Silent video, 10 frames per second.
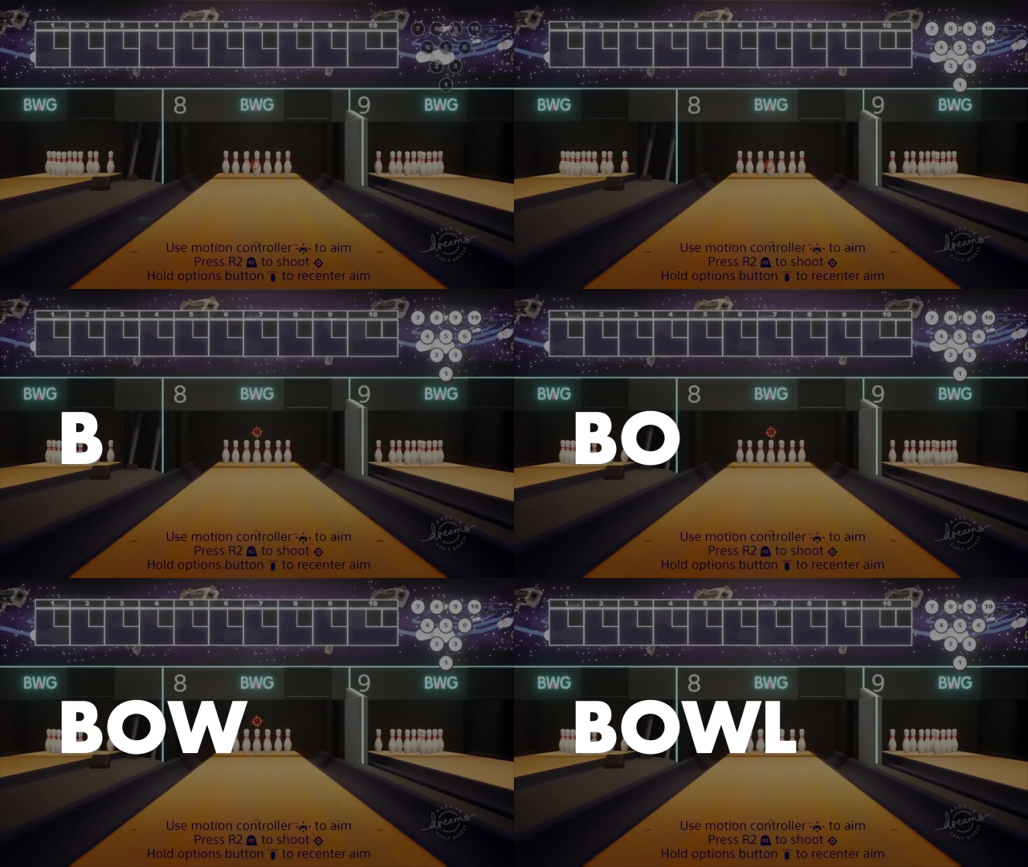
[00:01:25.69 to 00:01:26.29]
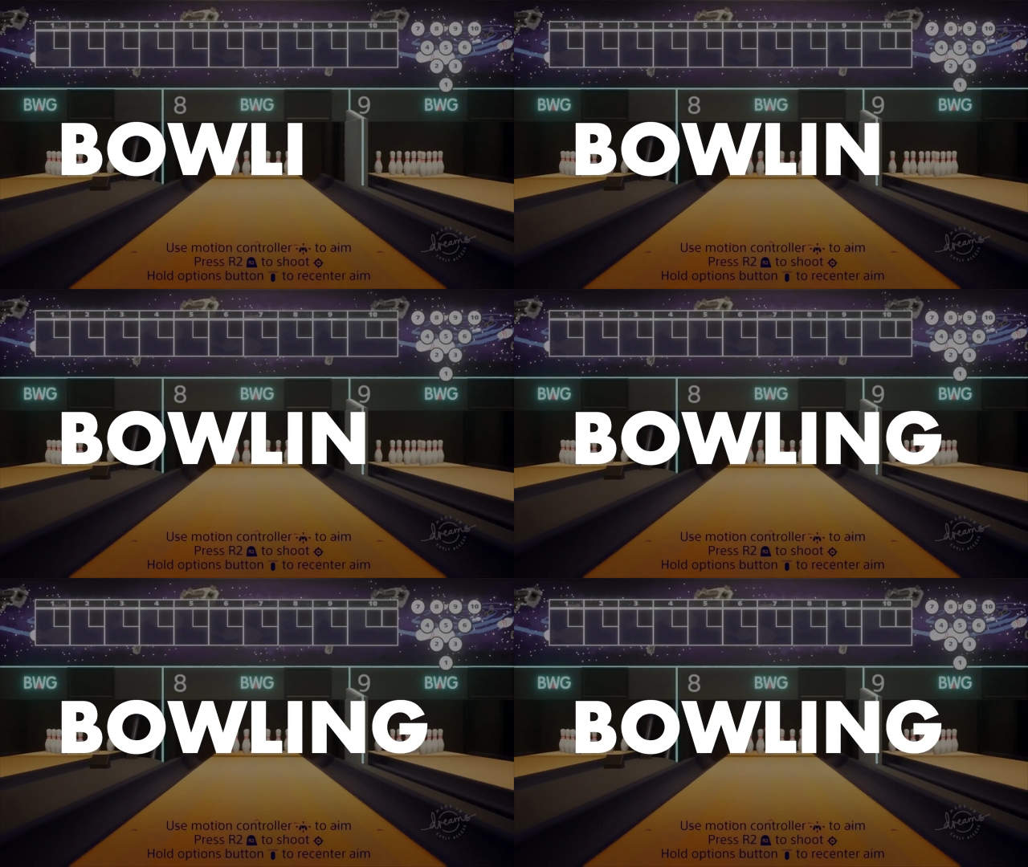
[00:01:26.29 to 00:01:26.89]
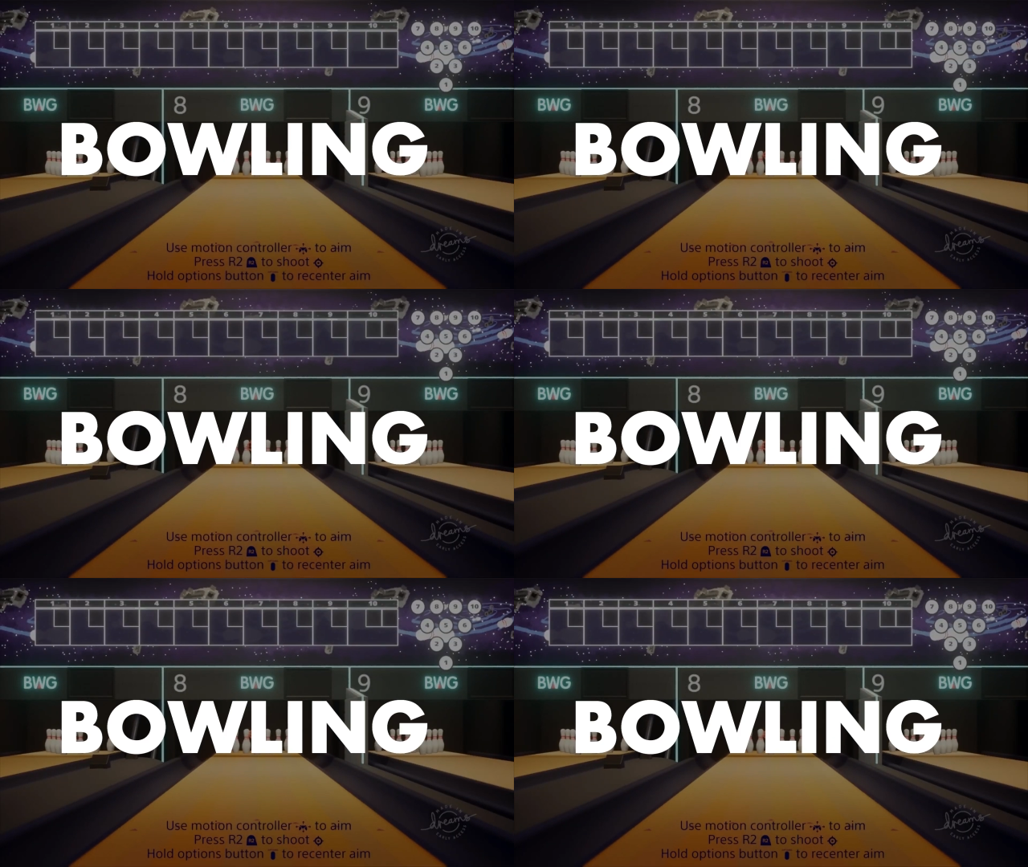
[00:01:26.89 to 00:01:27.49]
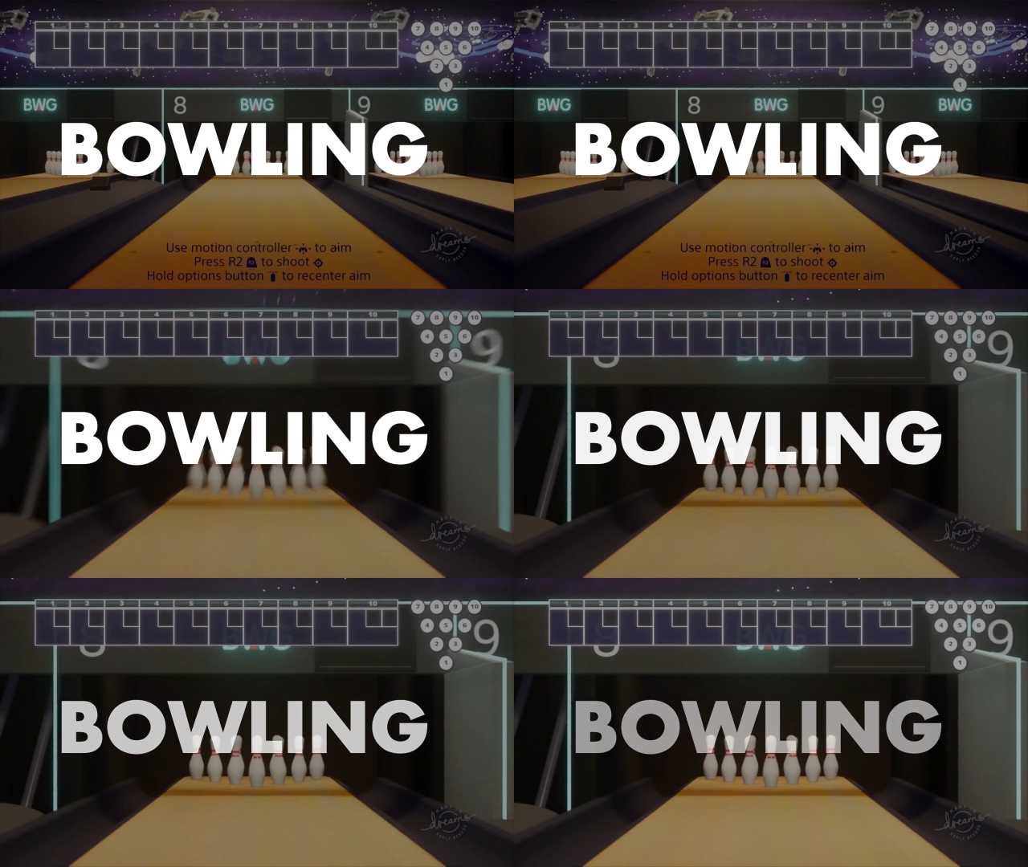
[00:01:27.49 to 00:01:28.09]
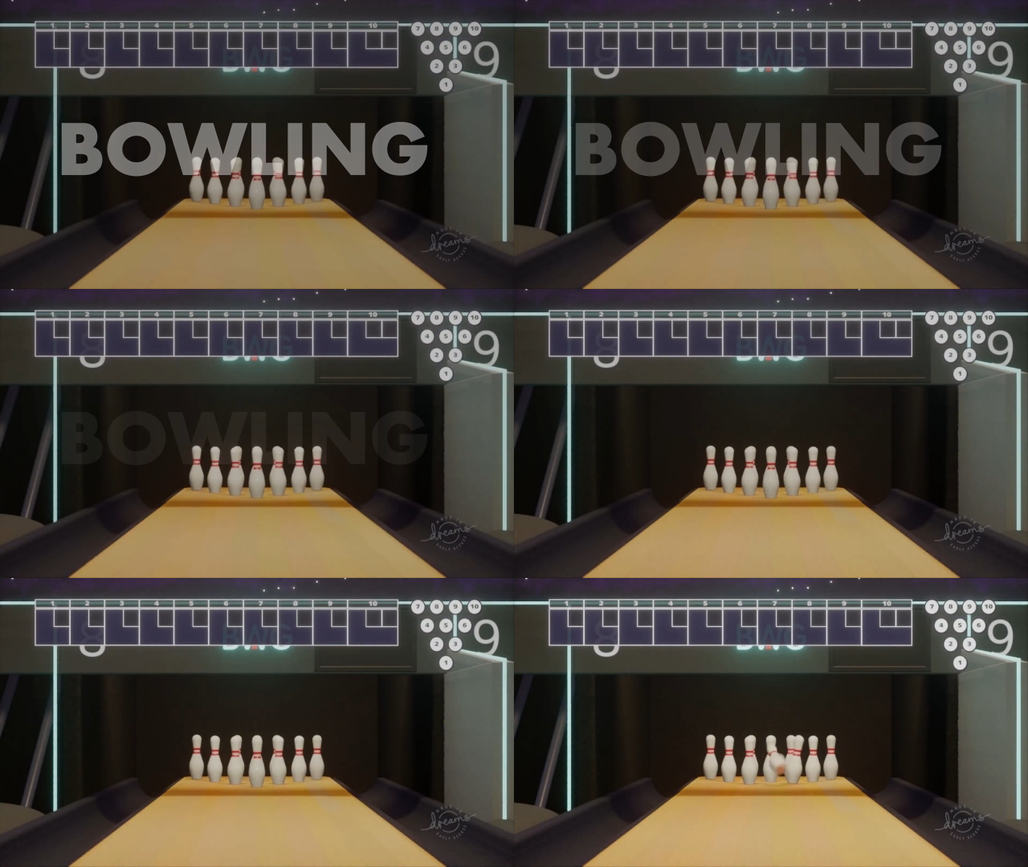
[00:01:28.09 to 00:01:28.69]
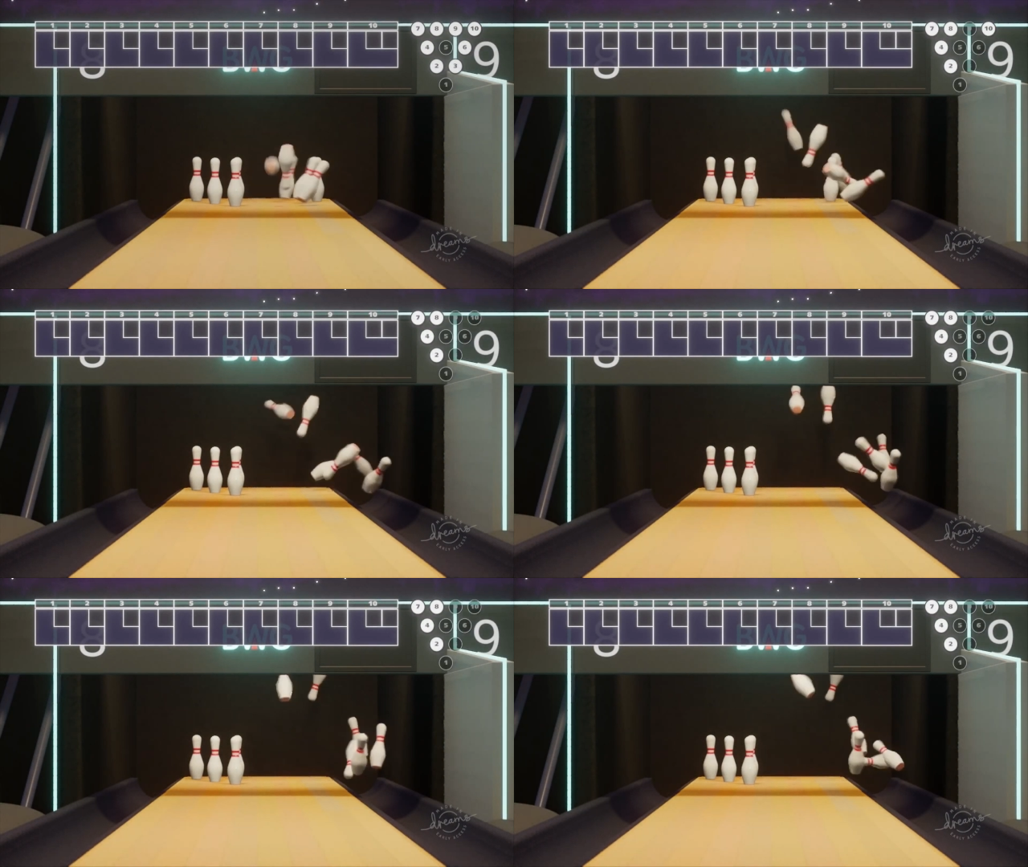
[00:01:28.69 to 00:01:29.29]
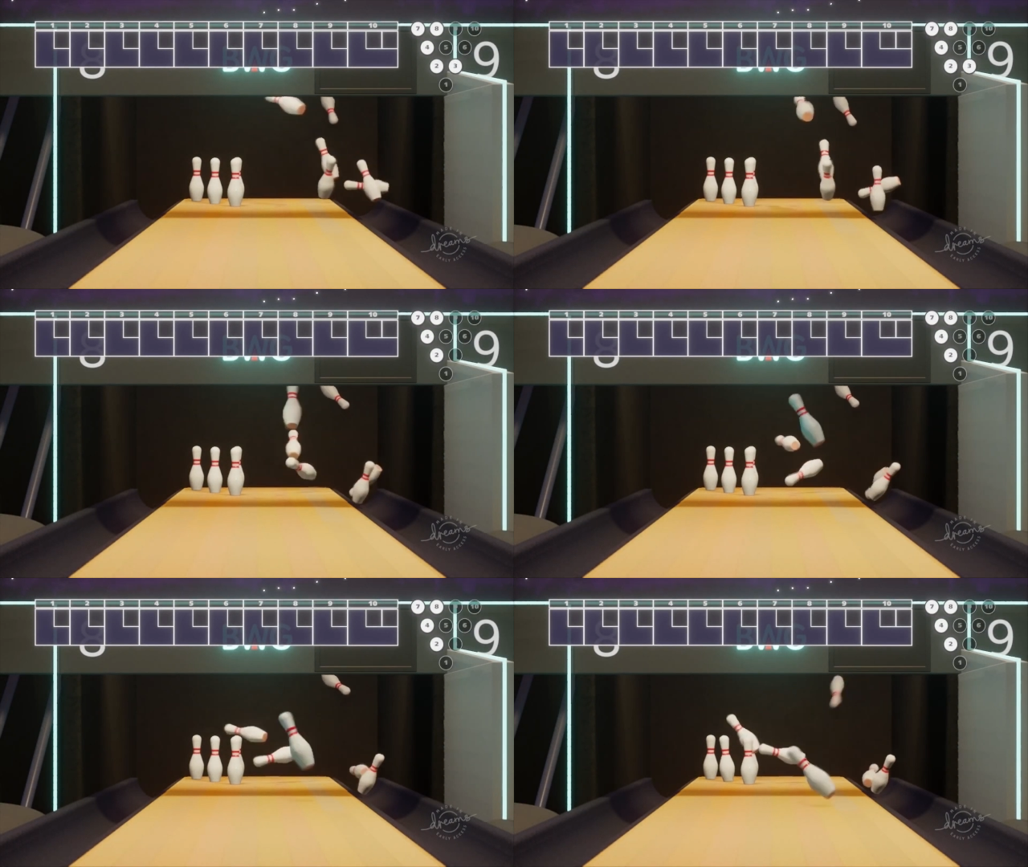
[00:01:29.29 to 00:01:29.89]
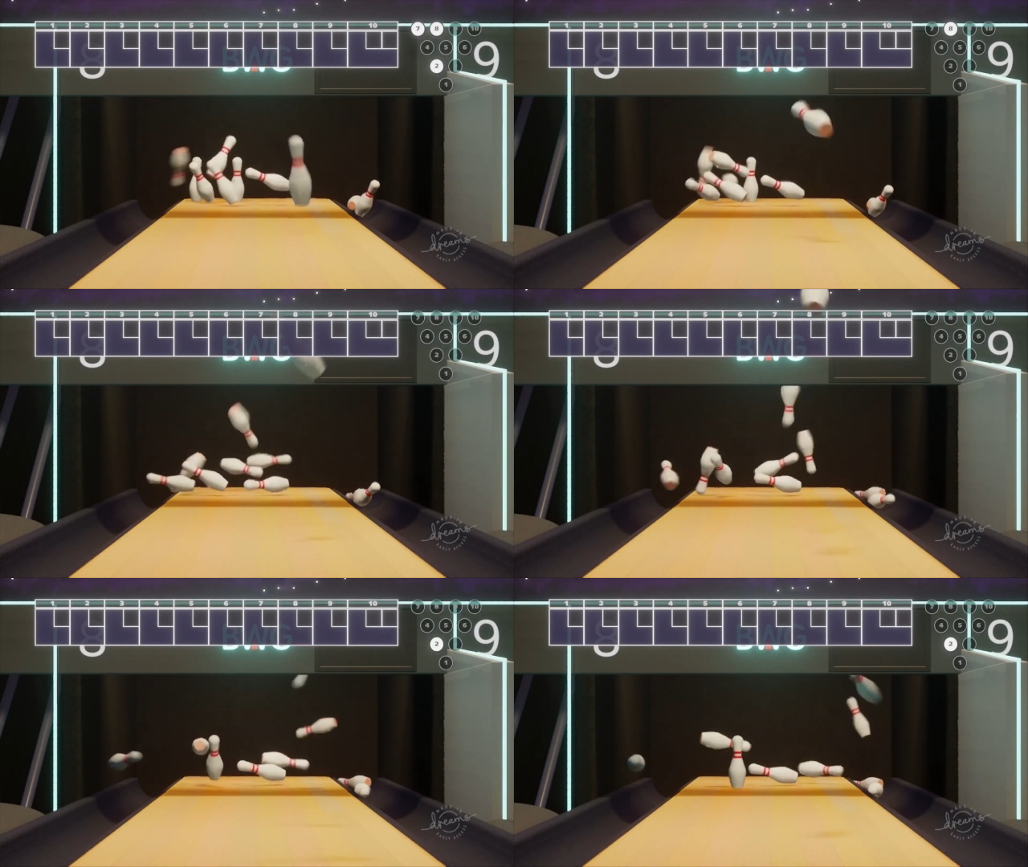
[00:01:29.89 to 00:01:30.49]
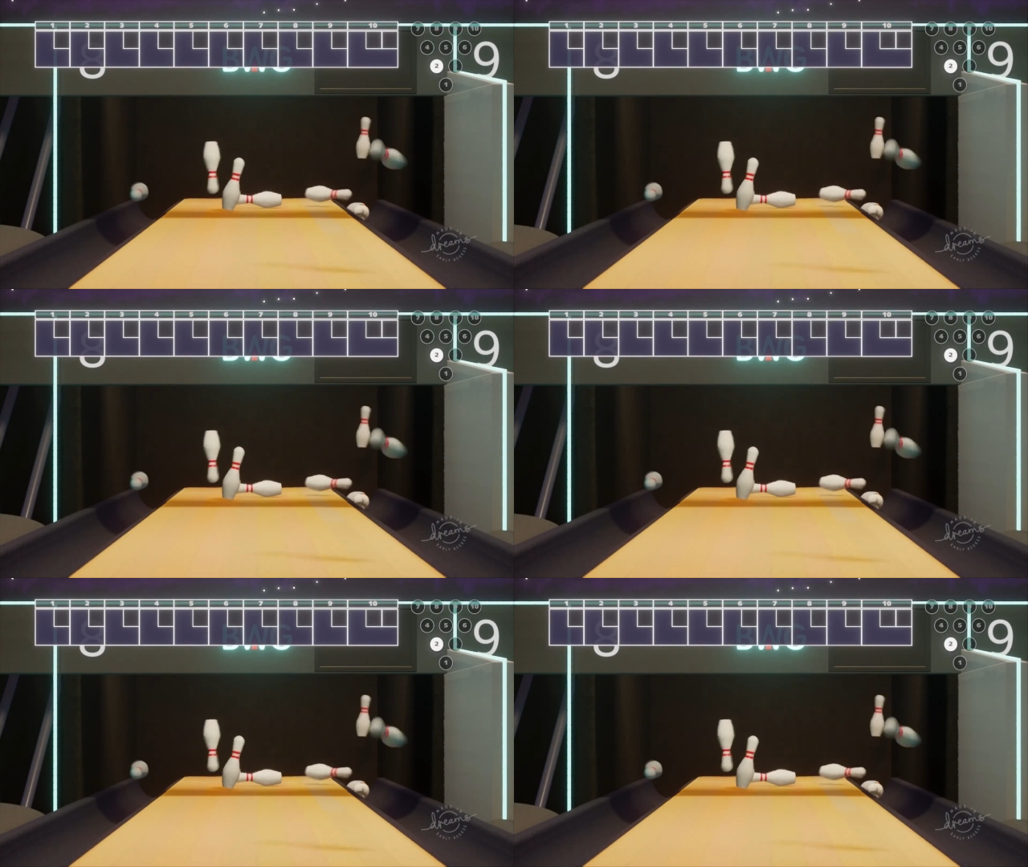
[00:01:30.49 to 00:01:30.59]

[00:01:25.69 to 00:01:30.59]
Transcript: No face is visible, so there are no lips to read.